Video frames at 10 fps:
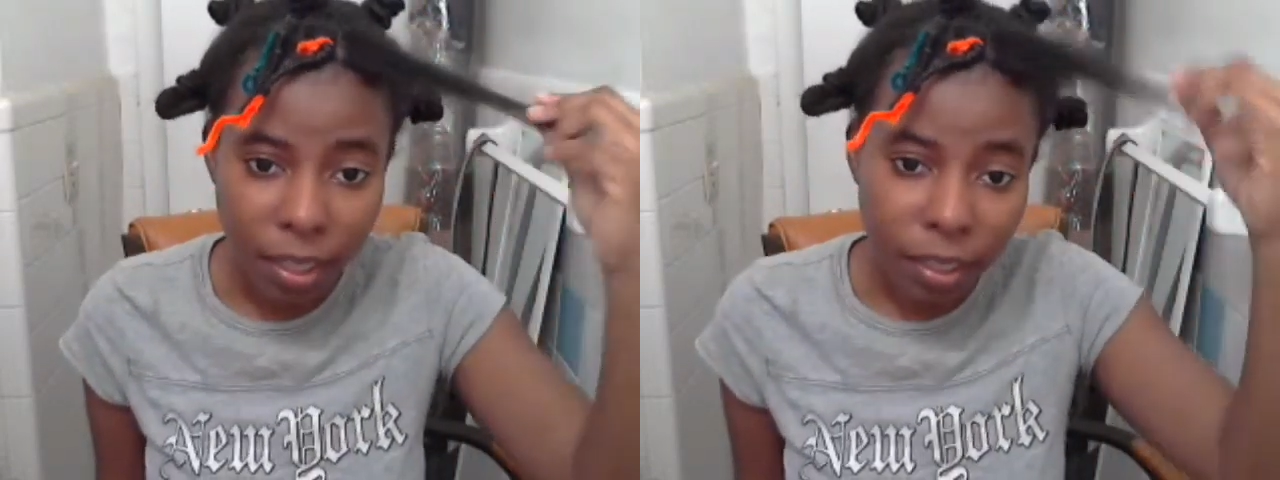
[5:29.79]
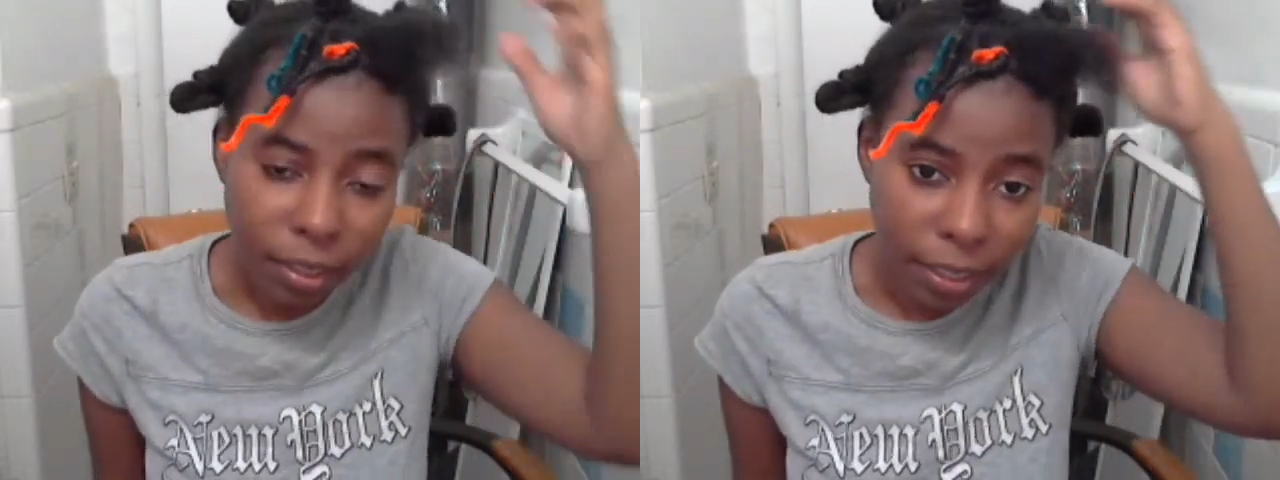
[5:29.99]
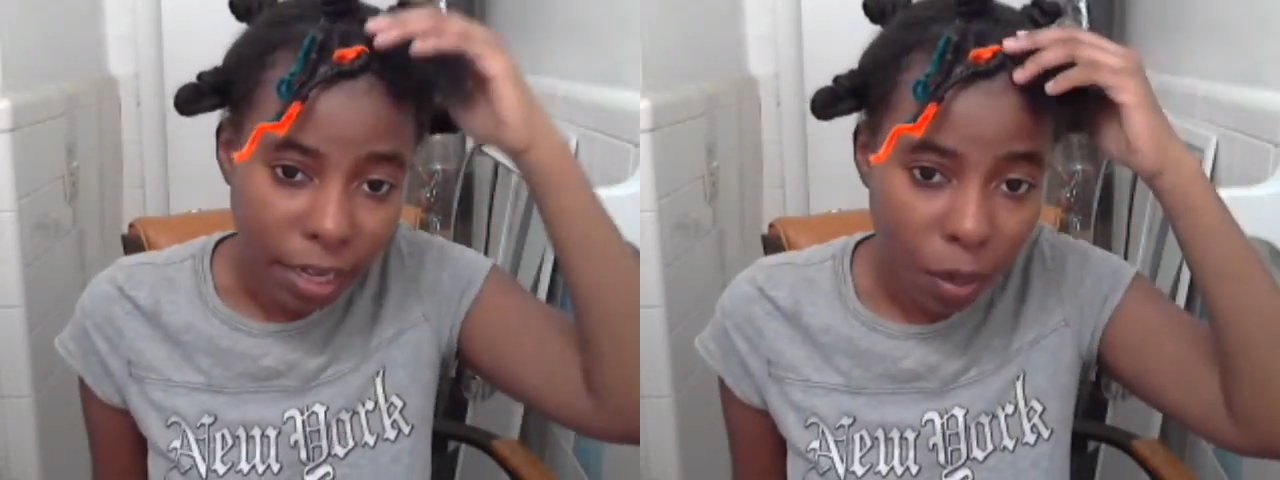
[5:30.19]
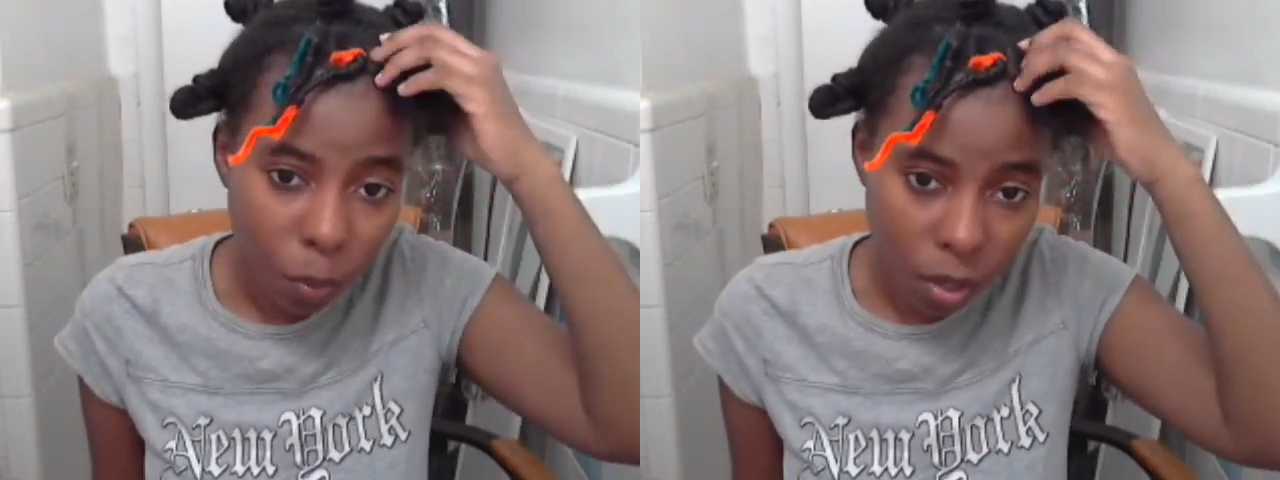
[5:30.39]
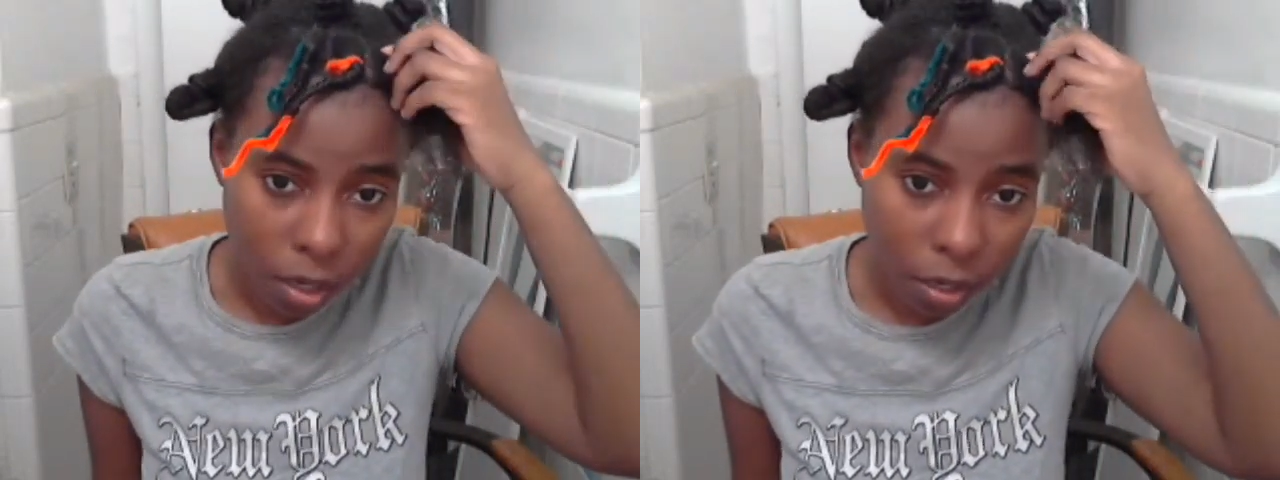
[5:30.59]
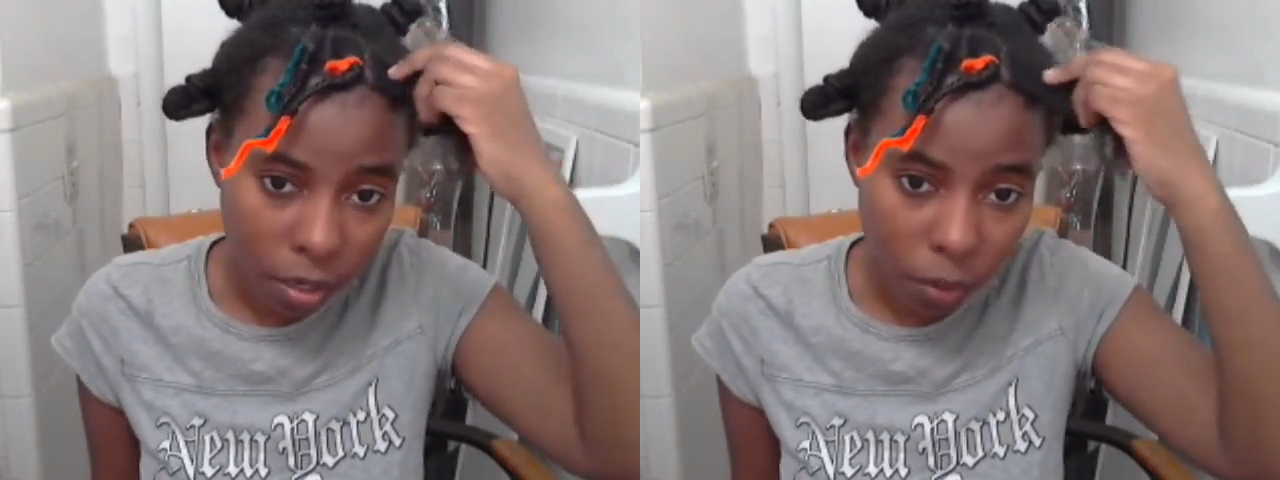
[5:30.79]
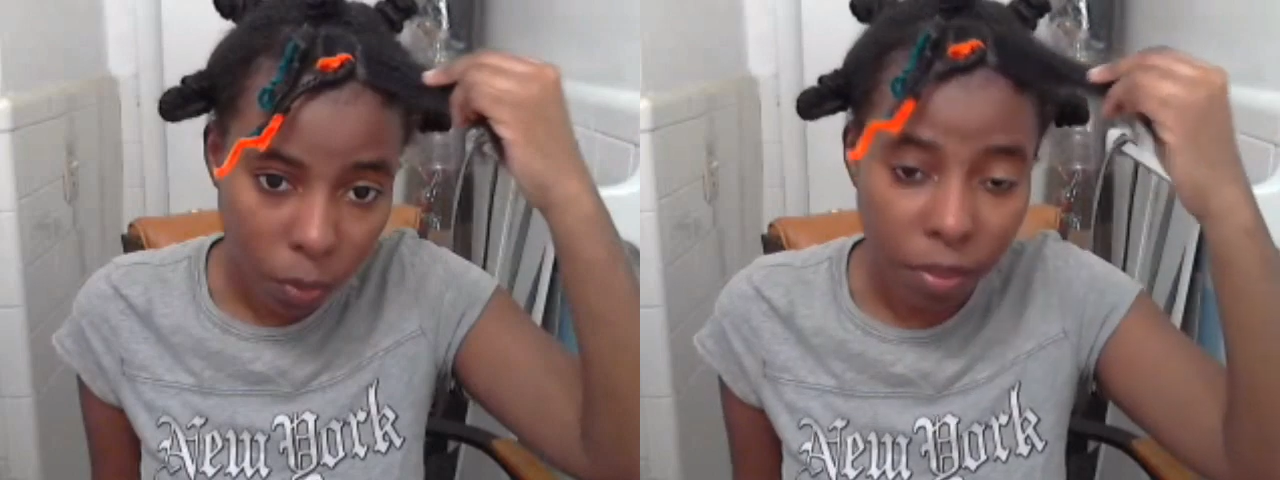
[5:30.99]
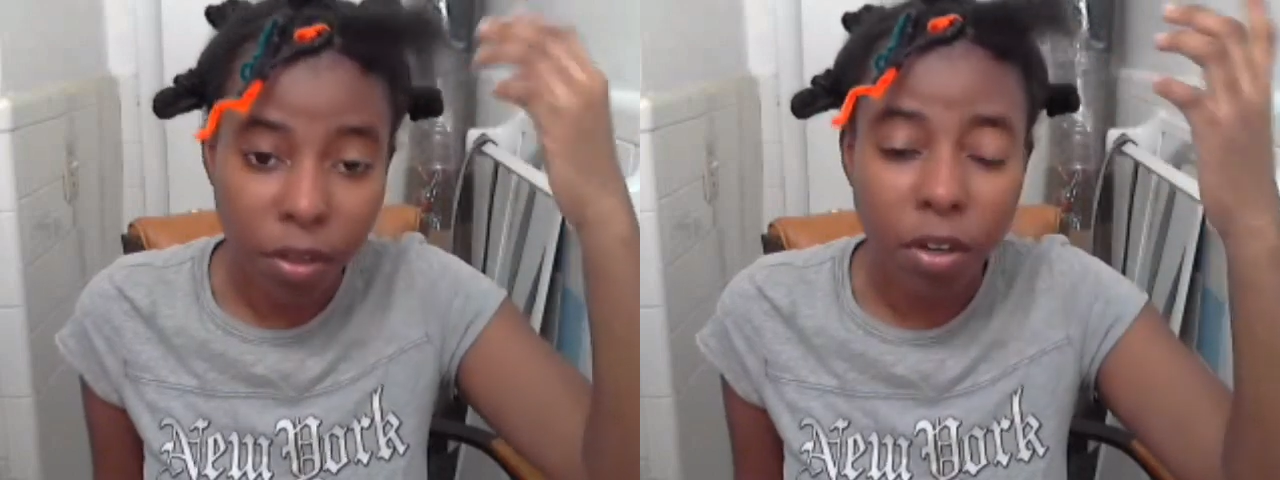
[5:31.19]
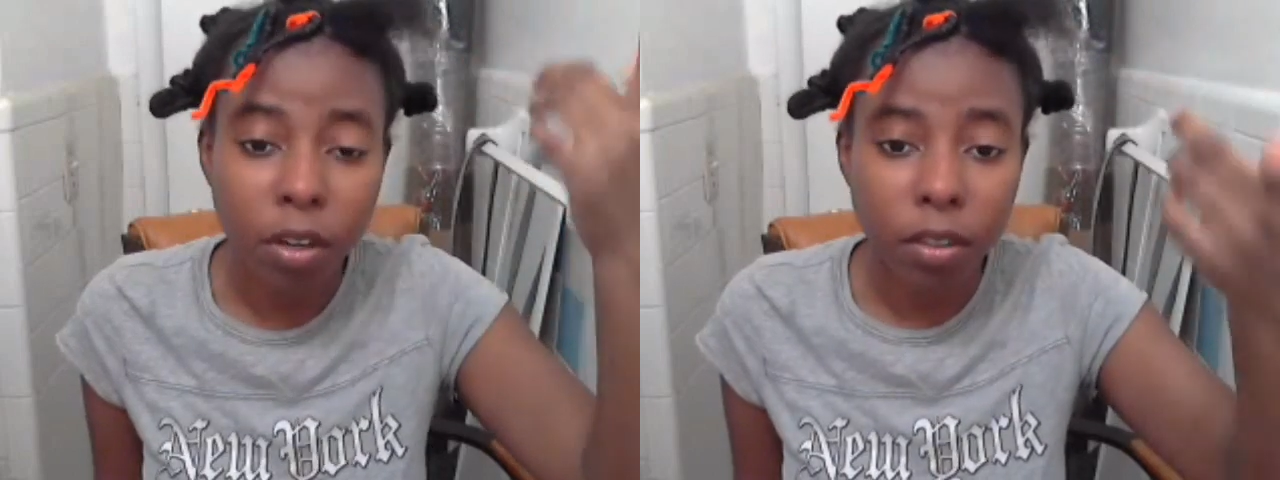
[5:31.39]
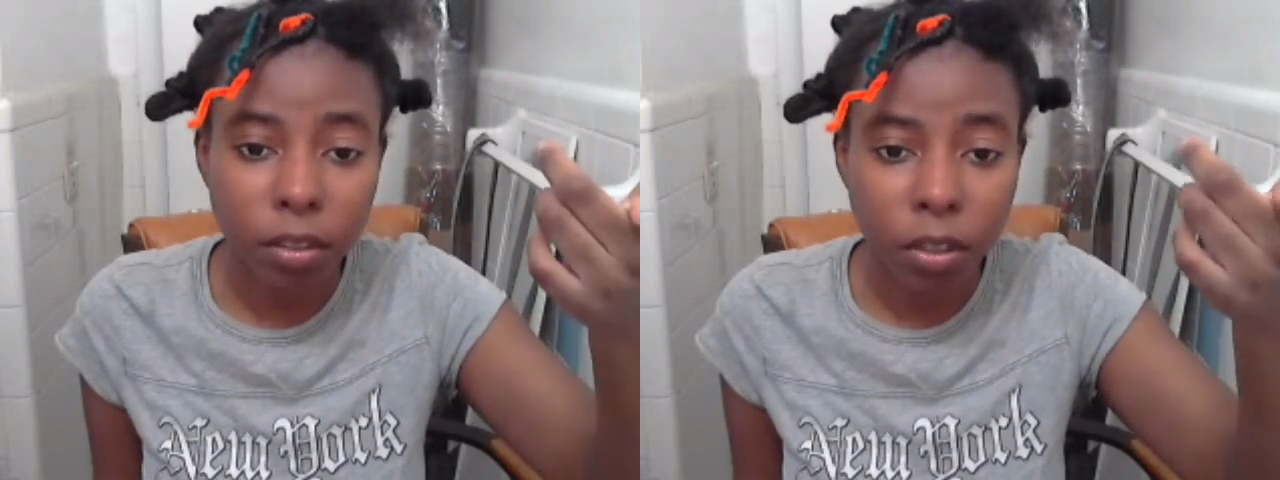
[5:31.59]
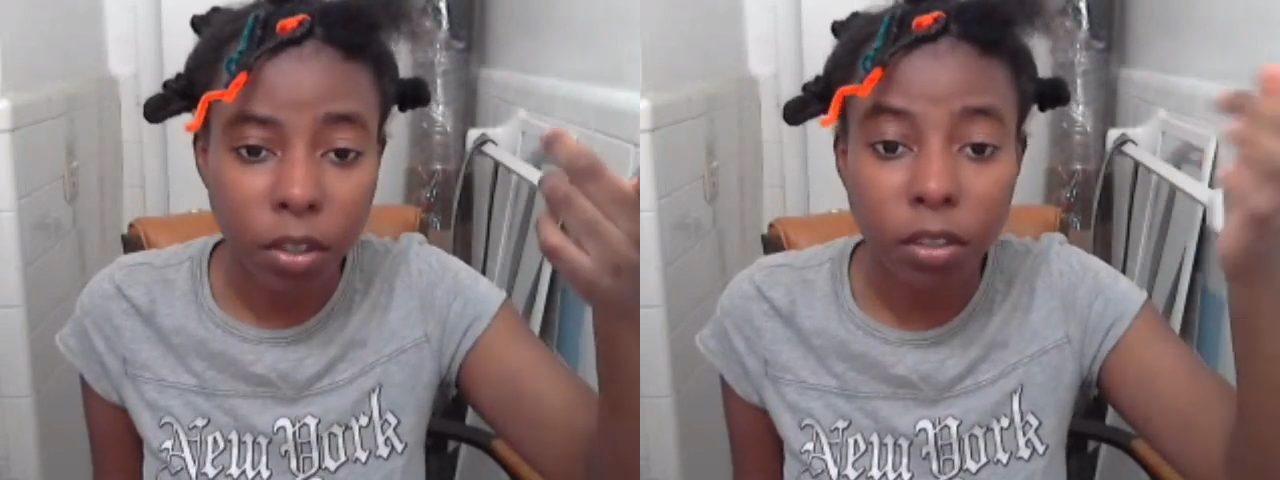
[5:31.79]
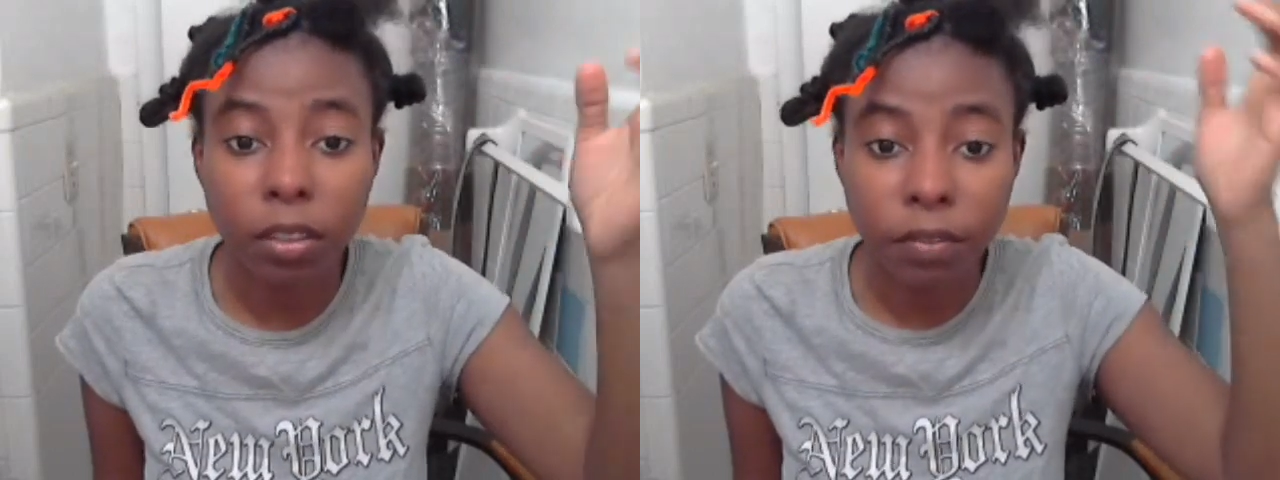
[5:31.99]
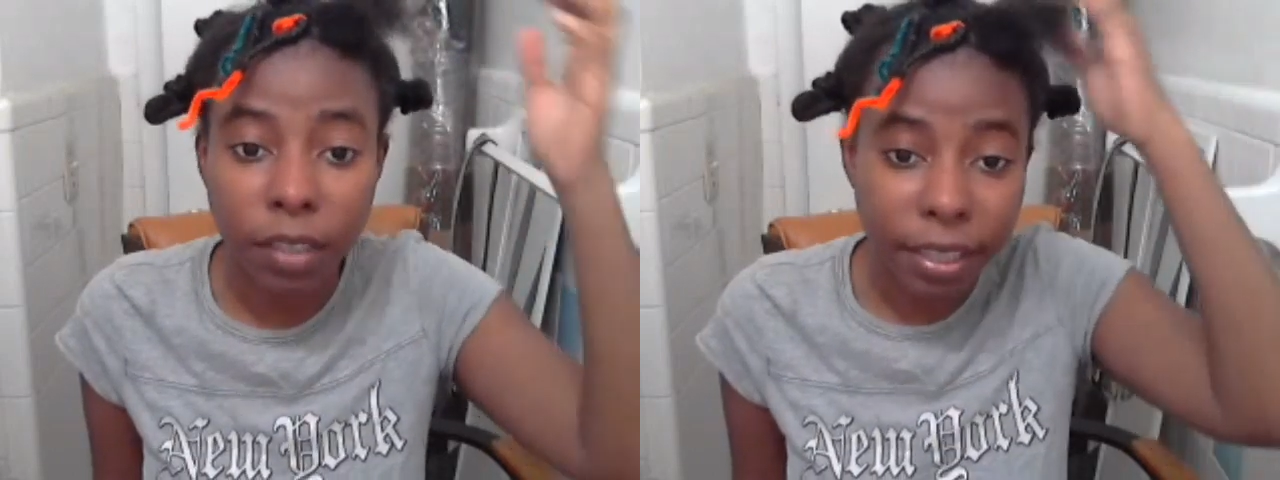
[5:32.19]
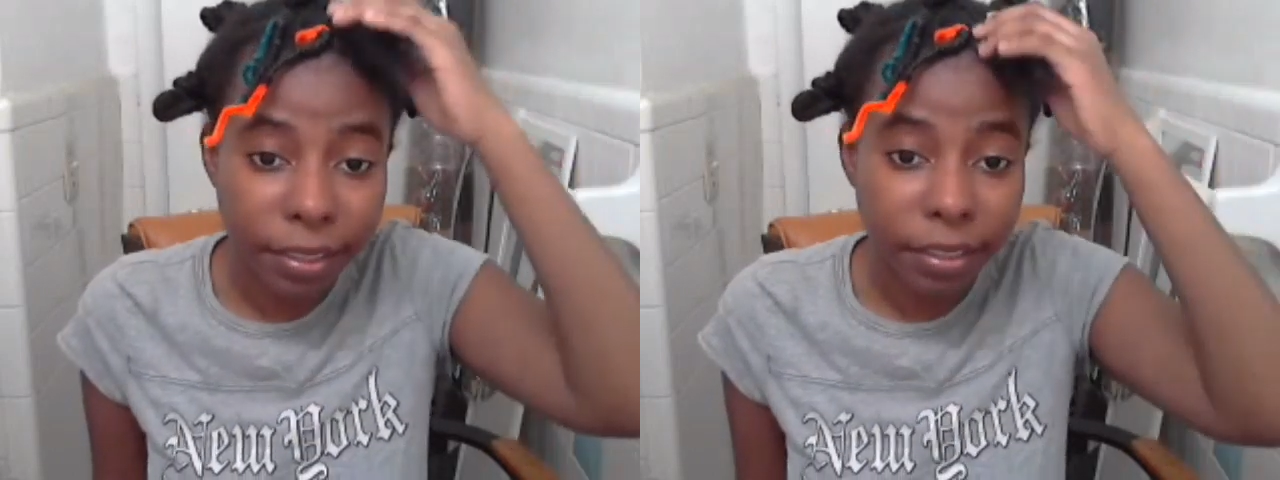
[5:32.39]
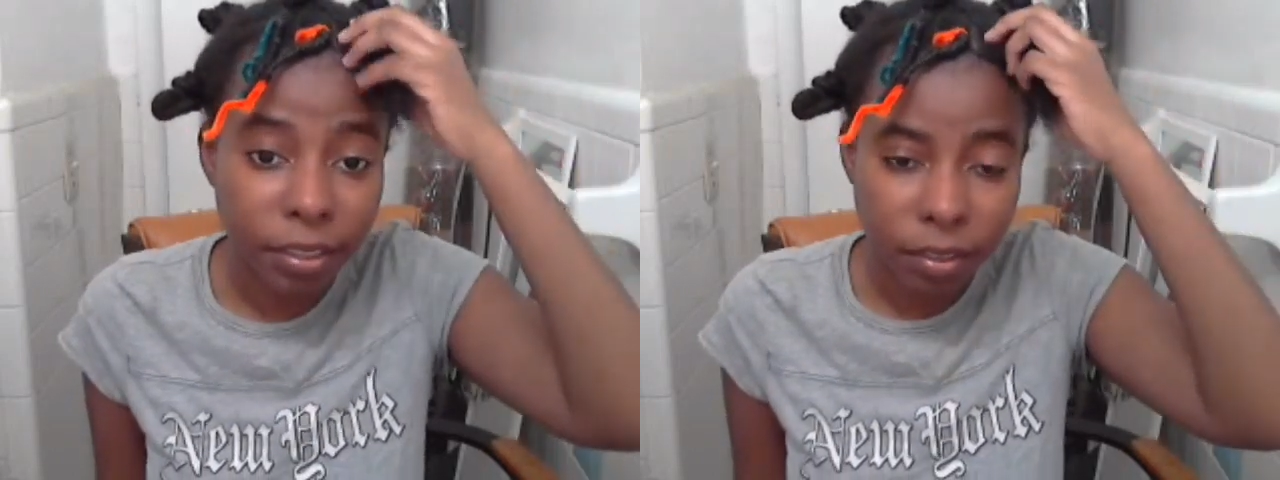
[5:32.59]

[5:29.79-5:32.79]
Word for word: did not work, or the curl define